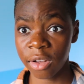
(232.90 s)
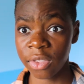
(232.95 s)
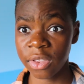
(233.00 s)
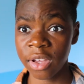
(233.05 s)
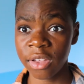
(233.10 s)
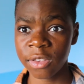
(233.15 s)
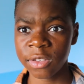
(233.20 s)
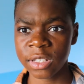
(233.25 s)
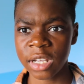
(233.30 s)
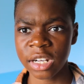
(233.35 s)
on
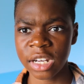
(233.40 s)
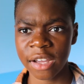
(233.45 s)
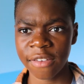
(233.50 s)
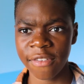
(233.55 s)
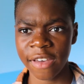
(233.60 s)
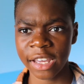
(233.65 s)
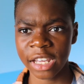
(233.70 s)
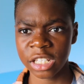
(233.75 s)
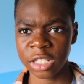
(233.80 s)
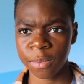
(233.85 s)
the other side, you have
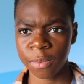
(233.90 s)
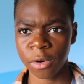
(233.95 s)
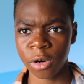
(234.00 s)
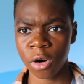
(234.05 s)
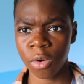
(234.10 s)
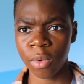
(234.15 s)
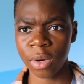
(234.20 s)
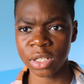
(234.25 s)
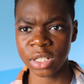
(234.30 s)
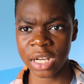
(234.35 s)
Vegas
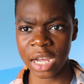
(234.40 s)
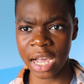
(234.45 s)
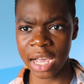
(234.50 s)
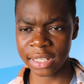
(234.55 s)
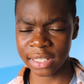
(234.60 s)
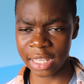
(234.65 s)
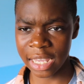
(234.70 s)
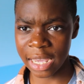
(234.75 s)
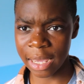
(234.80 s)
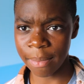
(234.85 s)
Pro, which
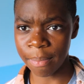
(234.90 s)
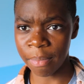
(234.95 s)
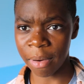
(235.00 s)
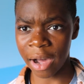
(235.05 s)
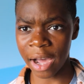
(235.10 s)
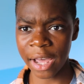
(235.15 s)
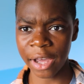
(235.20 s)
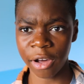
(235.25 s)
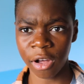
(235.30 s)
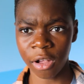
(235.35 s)
has a
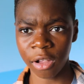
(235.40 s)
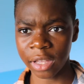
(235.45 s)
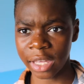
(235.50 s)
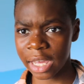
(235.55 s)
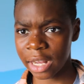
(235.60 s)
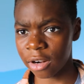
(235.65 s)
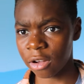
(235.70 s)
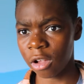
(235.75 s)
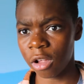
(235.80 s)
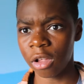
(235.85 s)
buy-all,
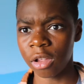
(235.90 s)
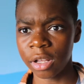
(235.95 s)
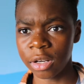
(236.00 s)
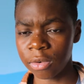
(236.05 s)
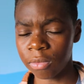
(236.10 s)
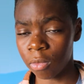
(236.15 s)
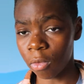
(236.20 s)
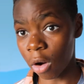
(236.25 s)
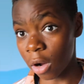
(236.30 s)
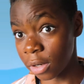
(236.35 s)
get-all
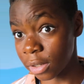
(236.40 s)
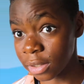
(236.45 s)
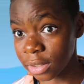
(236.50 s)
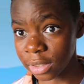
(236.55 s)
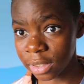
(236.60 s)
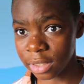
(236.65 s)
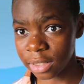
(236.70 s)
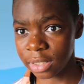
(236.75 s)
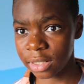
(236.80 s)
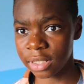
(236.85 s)
in
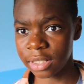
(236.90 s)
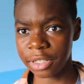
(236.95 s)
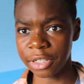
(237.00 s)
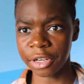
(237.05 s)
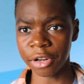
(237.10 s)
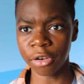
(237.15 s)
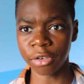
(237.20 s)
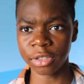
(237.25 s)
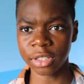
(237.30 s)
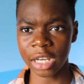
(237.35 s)
one,
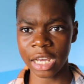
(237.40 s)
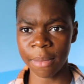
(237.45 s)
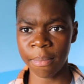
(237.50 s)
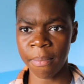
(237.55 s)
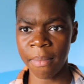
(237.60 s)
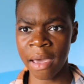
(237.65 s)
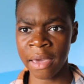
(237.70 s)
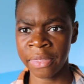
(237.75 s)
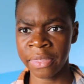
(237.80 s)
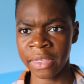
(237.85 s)

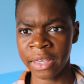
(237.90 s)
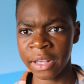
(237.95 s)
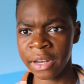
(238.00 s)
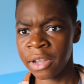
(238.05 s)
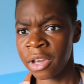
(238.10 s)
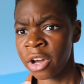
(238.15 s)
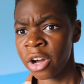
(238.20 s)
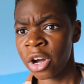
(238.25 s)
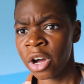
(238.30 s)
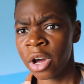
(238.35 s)
type
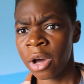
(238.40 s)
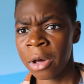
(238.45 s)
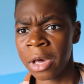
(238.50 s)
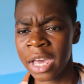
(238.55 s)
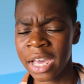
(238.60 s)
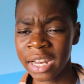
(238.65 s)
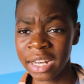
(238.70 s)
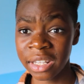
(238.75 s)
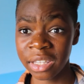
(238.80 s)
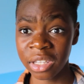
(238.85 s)
method.
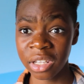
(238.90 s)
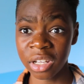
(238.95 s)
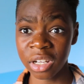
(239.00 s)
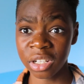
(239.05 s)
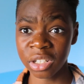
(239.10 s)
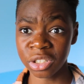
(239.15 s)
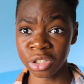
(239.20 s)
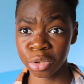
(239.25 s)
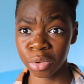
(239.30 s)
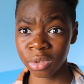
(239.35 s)
In
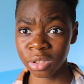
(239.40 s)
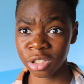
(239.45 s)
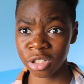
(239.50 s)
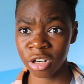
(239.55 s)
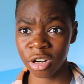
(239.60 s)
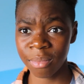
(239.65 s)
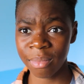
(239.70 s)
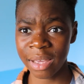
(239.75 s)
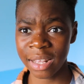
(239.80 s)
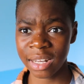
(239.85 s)
the short
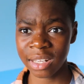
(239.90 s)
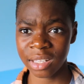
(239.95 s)
term, it